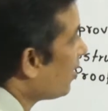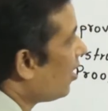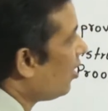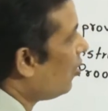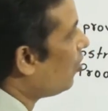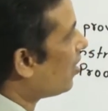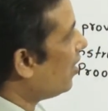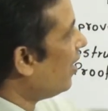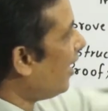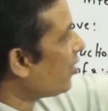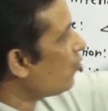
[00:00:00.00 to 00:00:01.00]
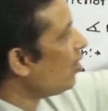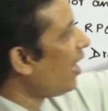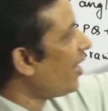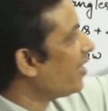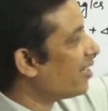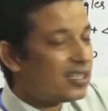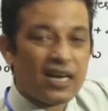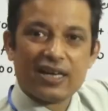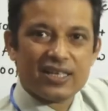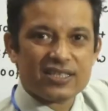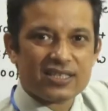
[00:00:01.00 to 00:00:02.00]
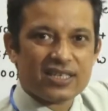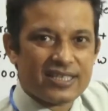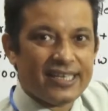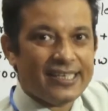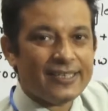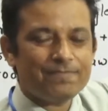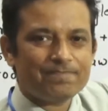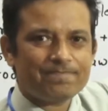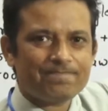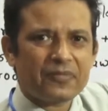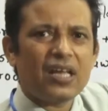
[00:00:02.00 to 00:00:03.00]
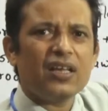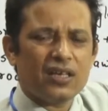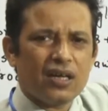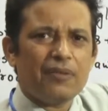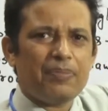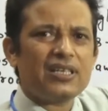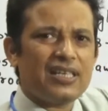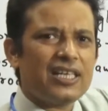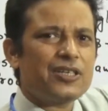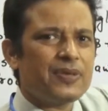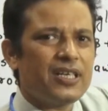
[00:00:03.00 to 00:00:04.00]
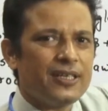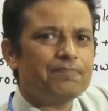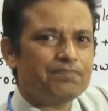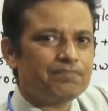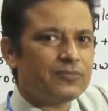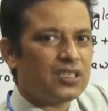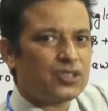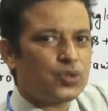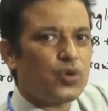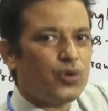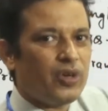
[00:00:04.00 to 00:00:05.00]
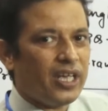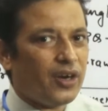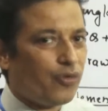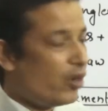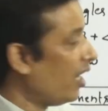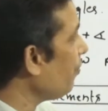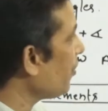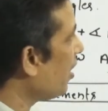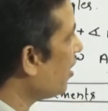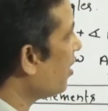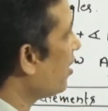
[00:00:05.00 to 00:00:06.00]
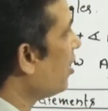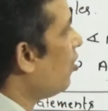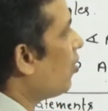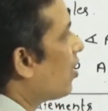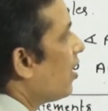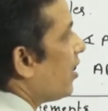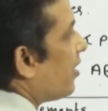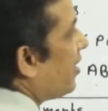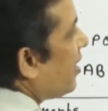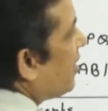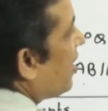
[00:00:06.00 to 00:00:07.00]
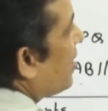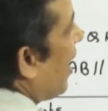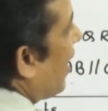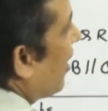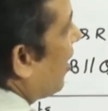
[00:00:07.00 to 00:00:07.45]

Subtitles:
look, actually I did not discuss here, but let me show you here well. Look, this is angle